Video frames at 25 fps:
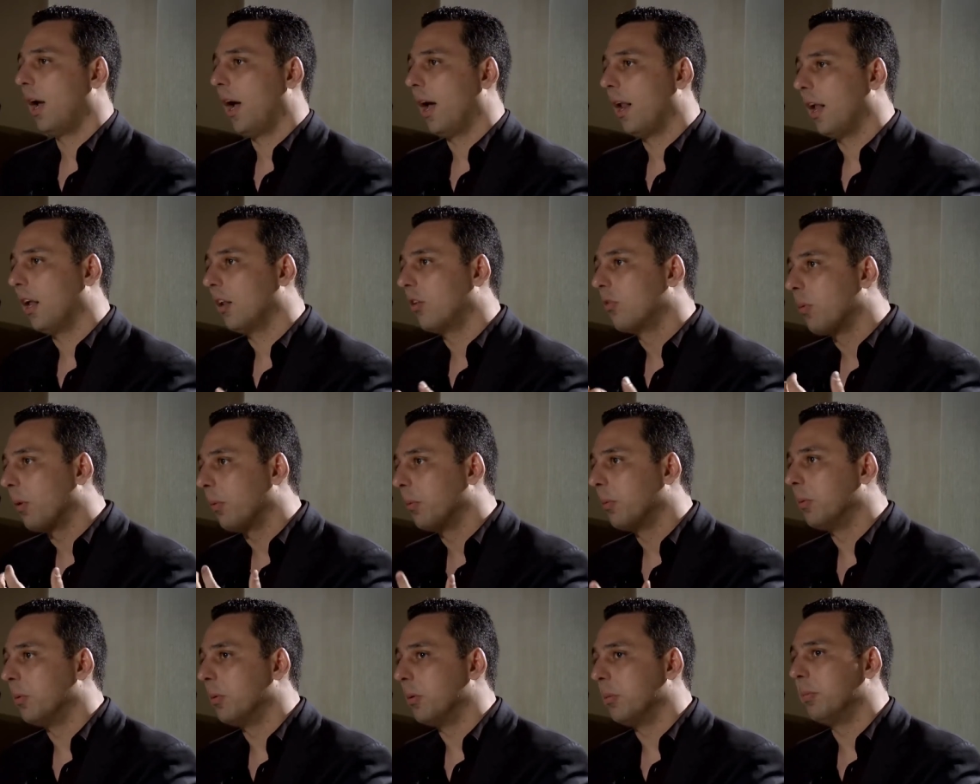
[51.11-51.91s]
And that's
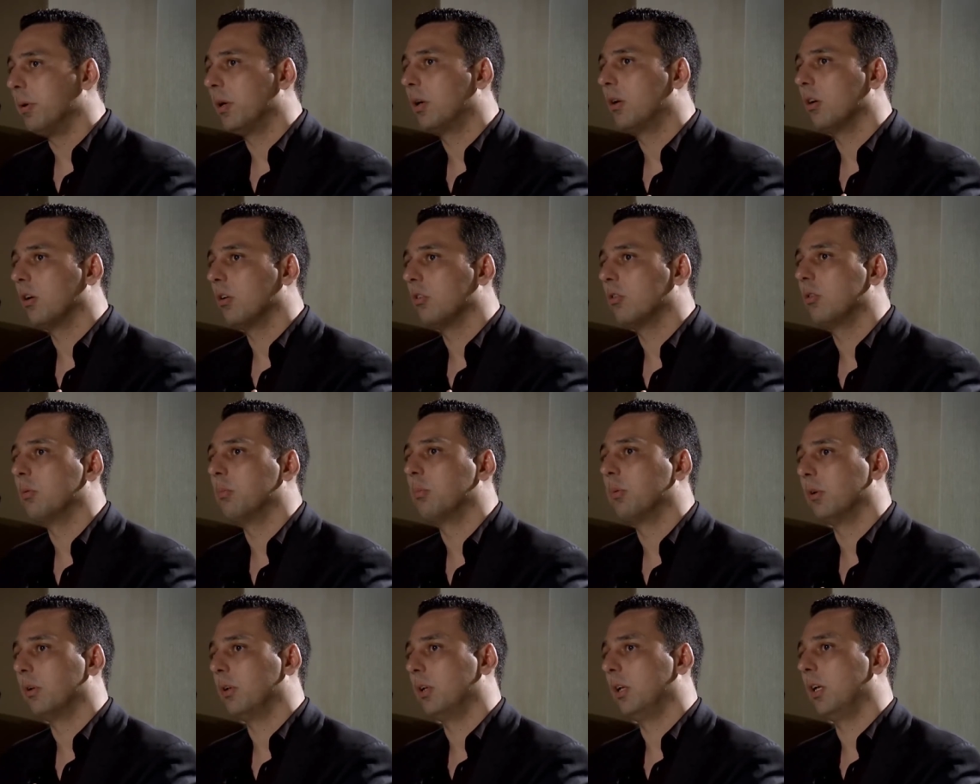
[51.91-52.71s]
probably because the
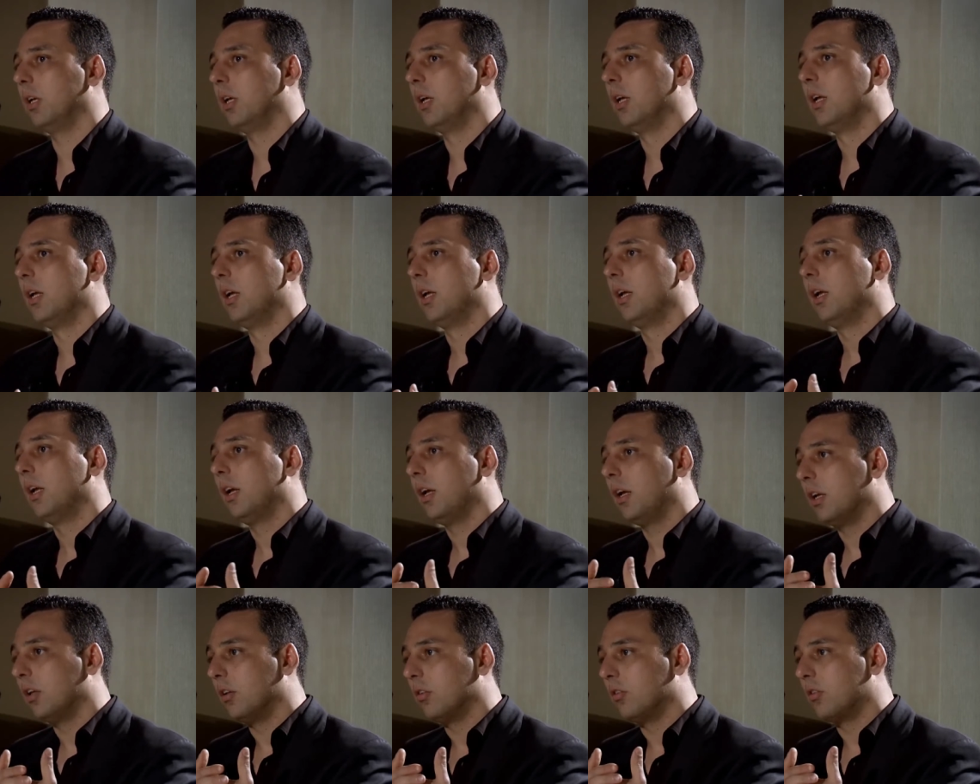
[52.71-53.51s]
body
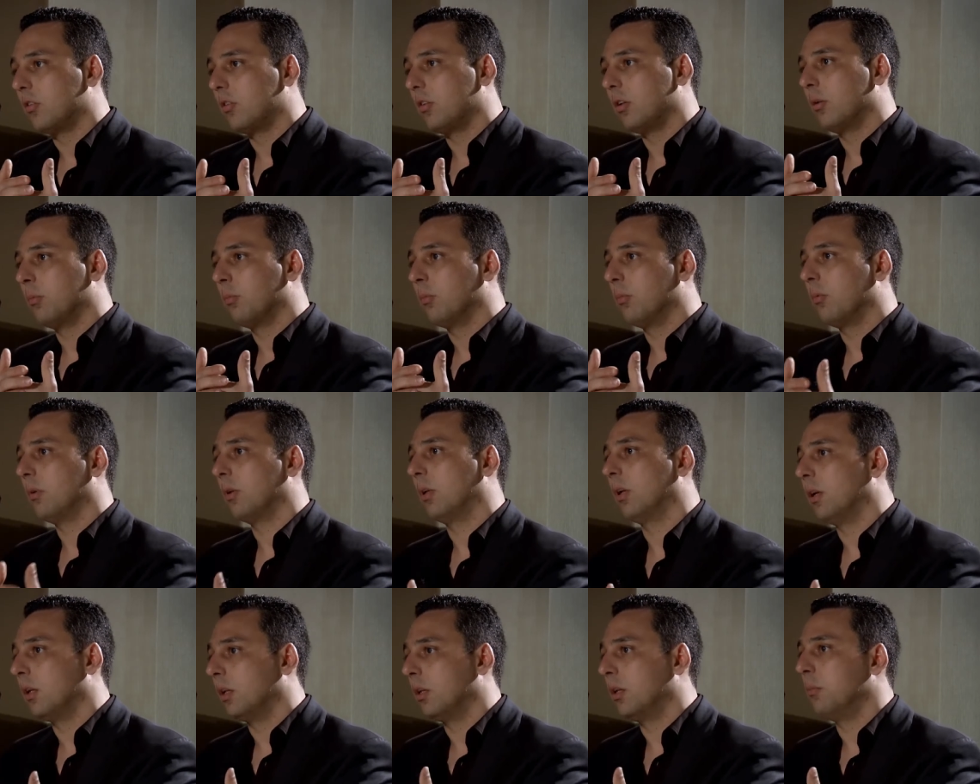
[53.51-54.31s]
is,
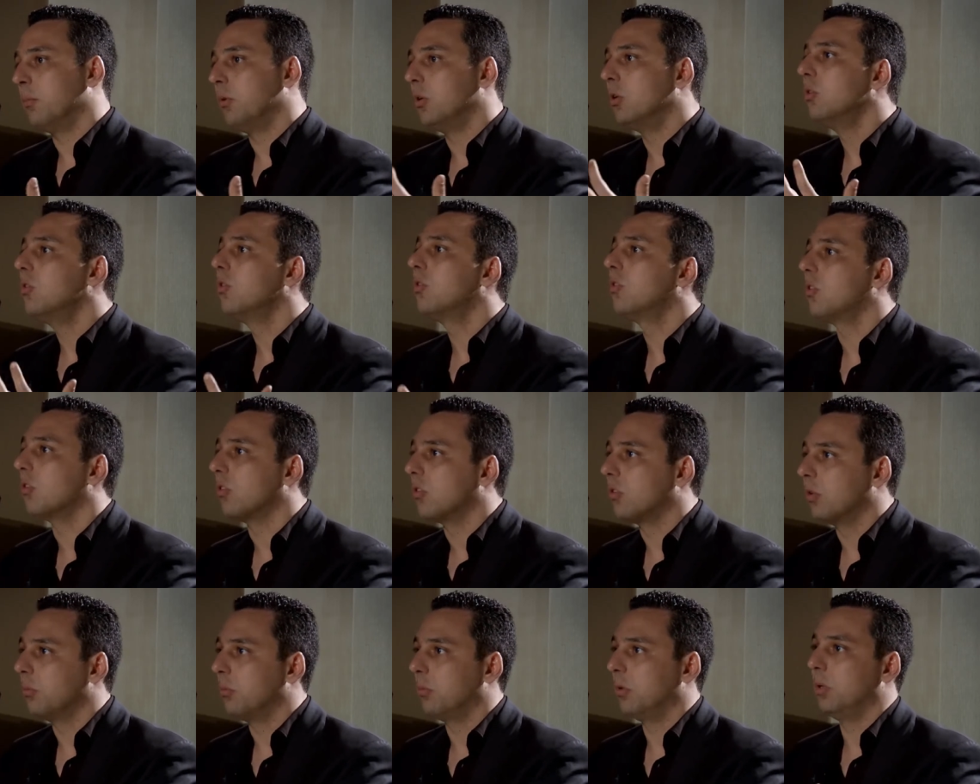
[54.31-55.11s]
the immune
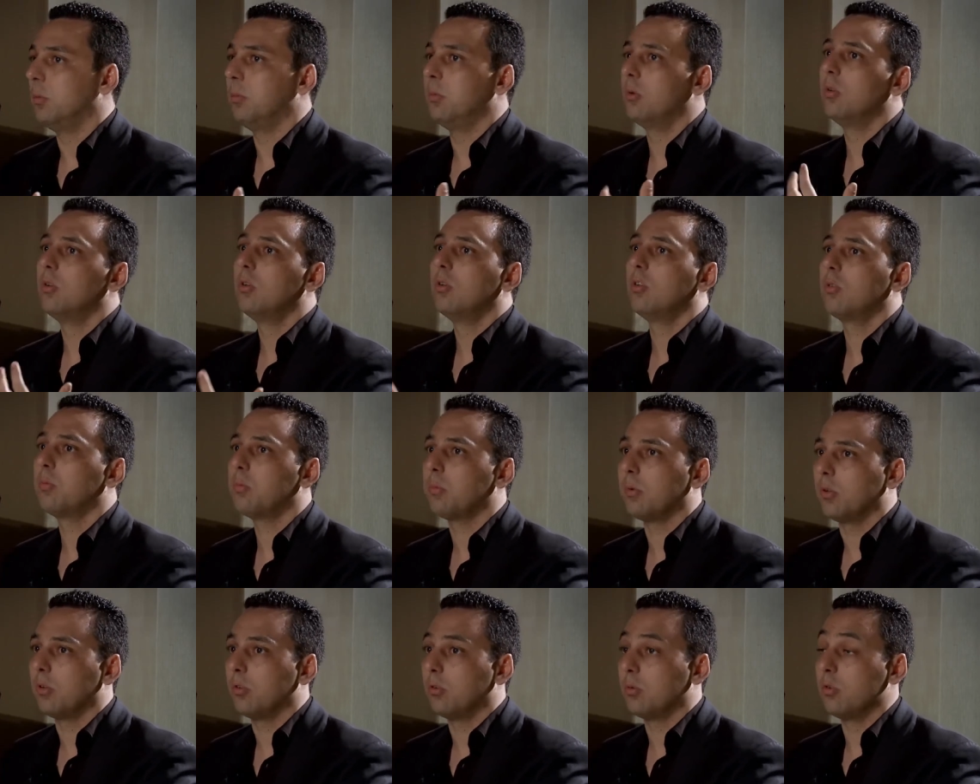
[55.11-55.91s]
system, the immune
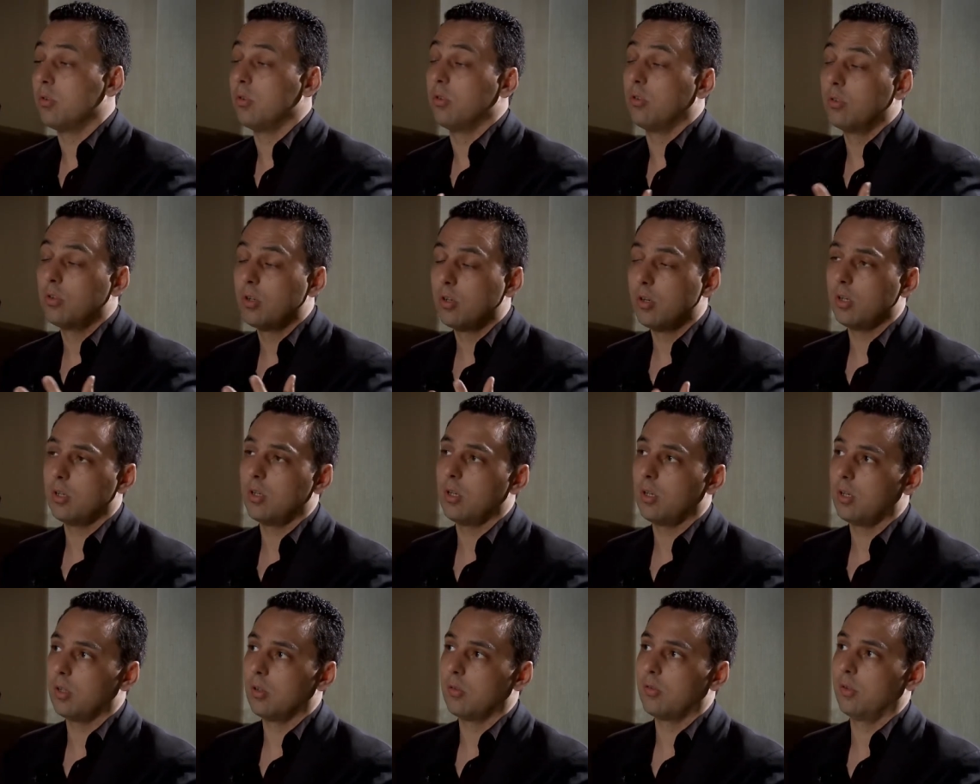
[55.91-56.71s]
response, which is
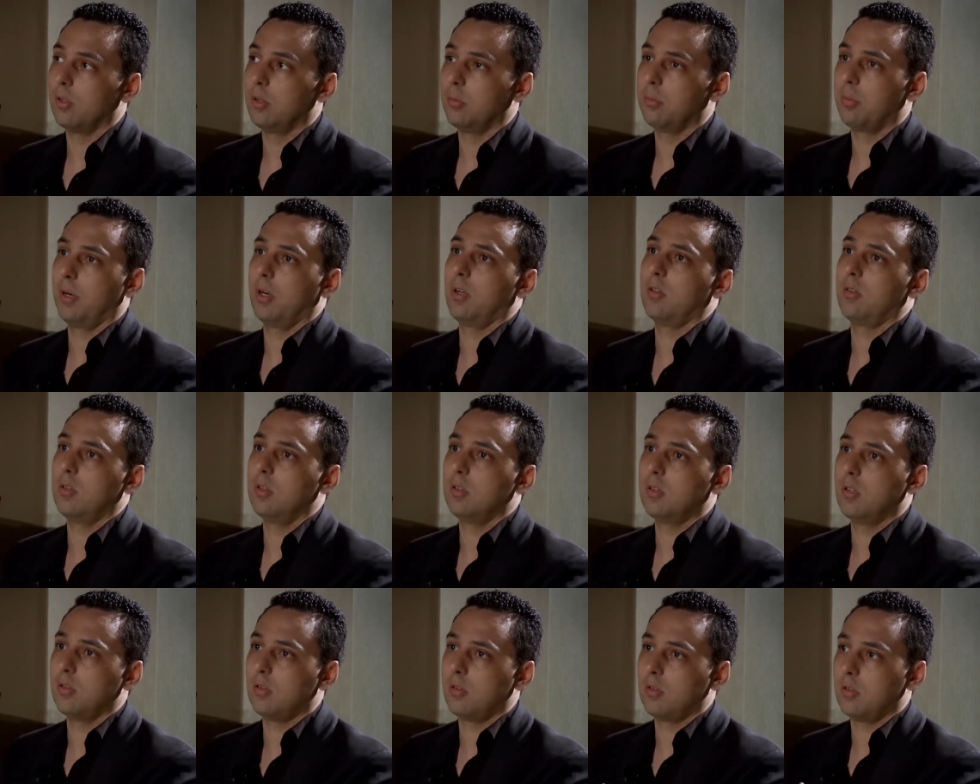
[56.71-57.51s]
critical for the
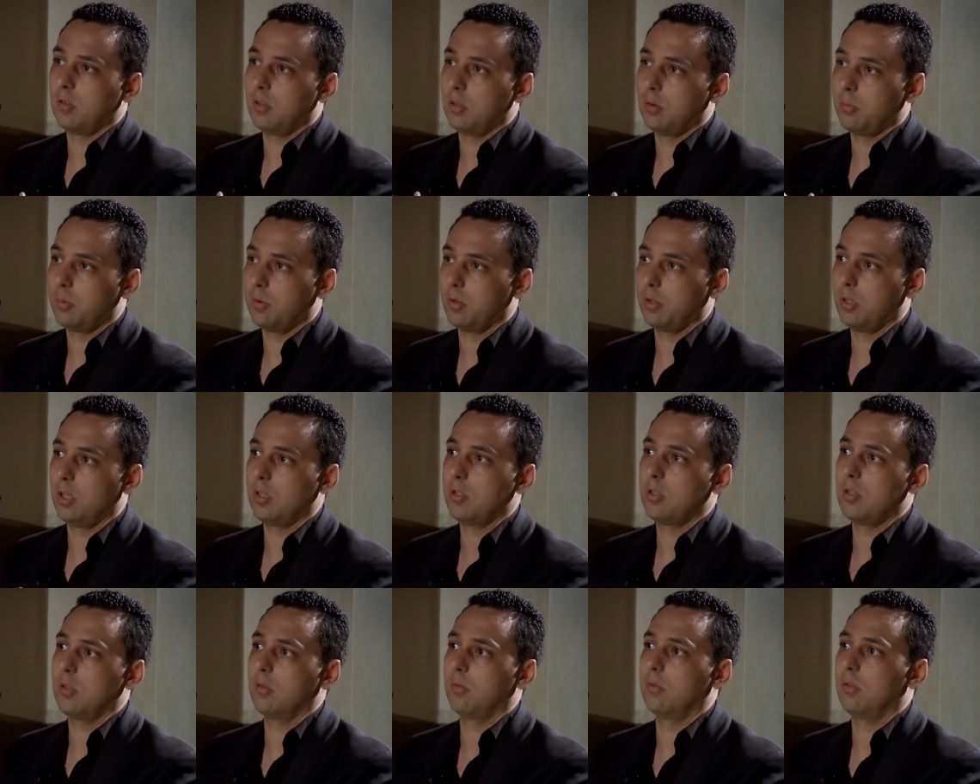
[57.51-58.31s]
biosynthesis and the
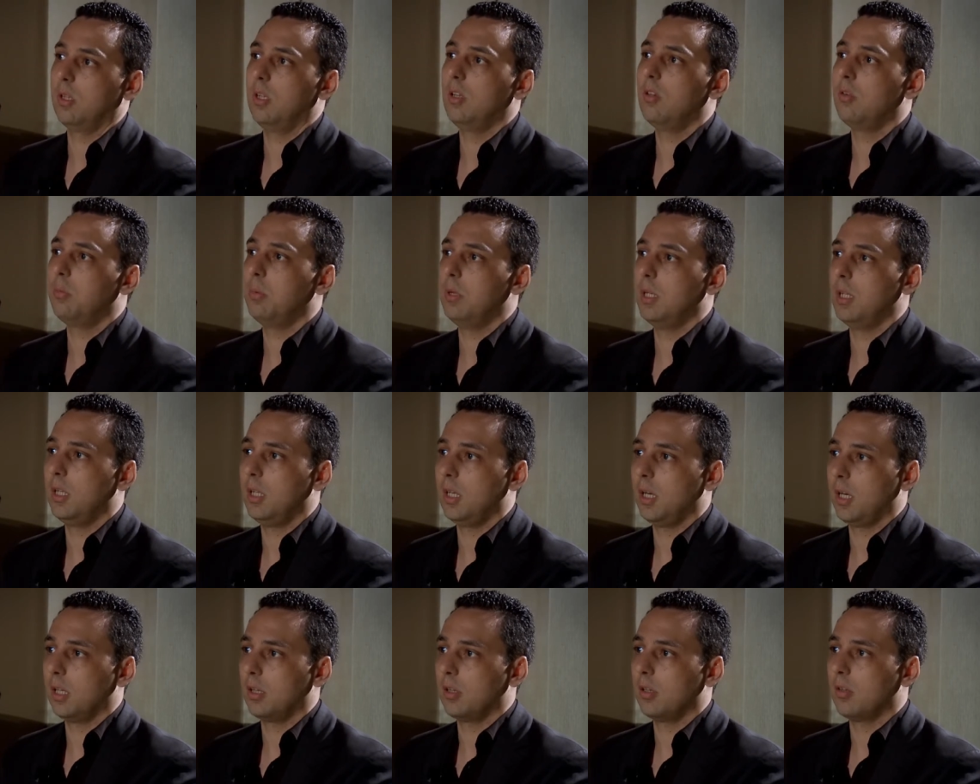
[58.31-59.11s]
production of these
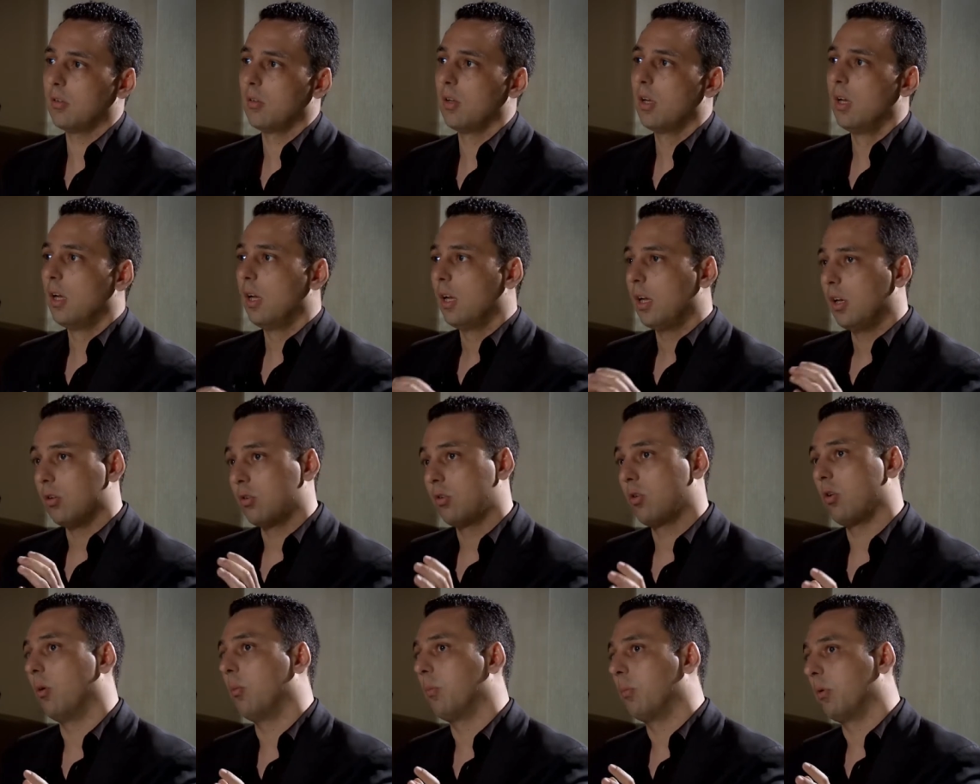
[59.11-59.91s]
mediators, is
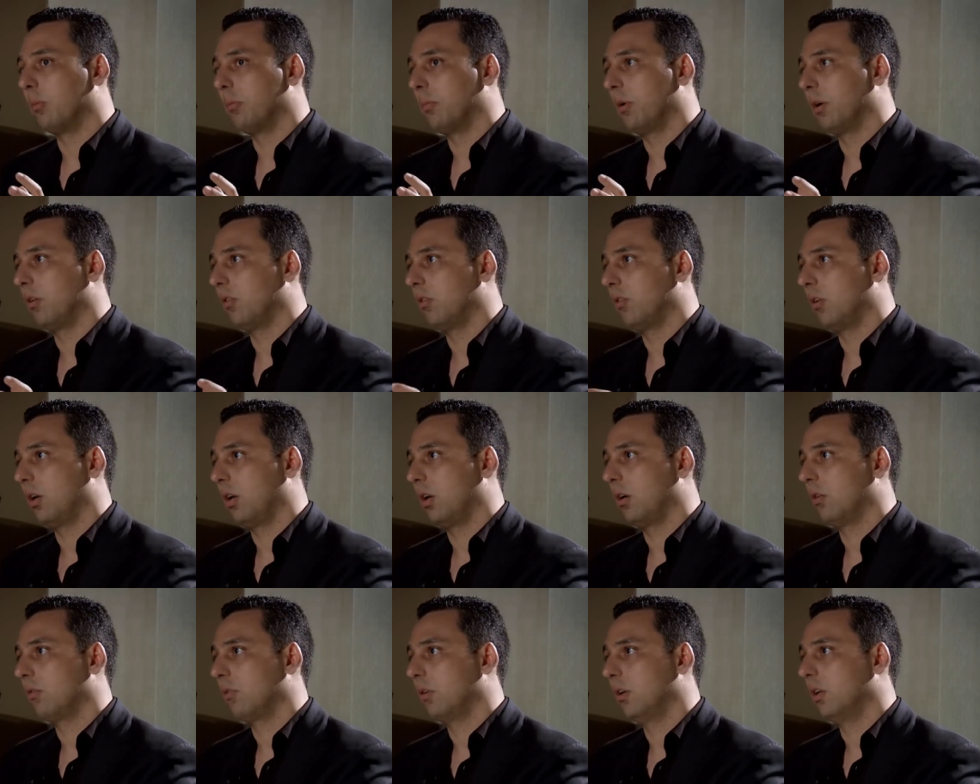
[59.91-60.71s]
compromised
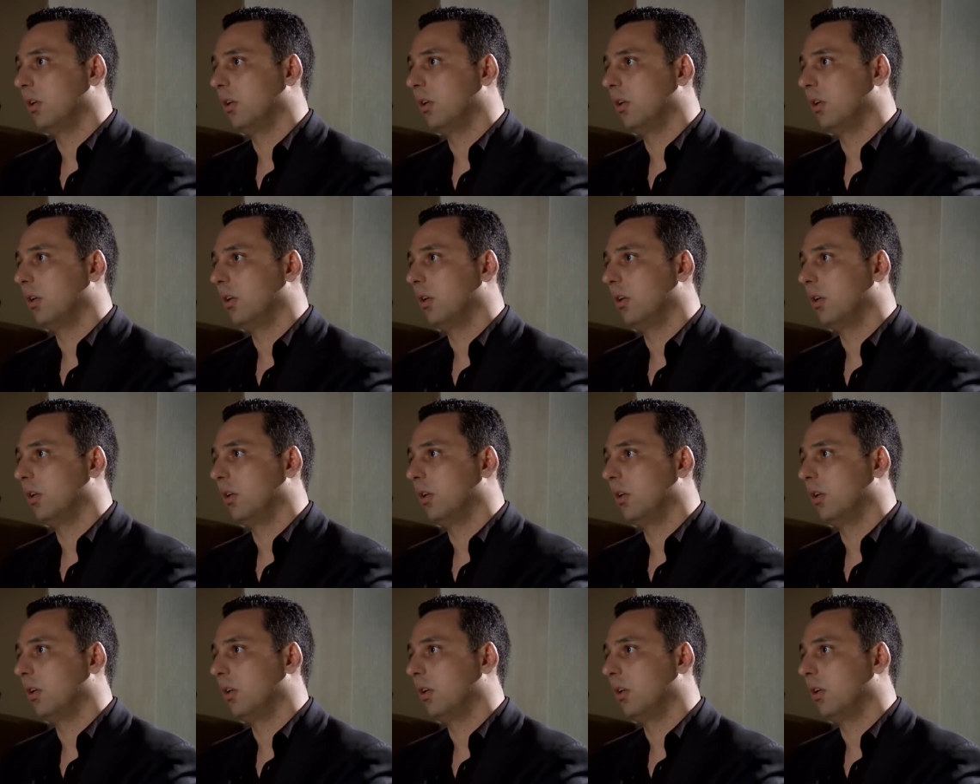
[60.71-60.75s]
enough.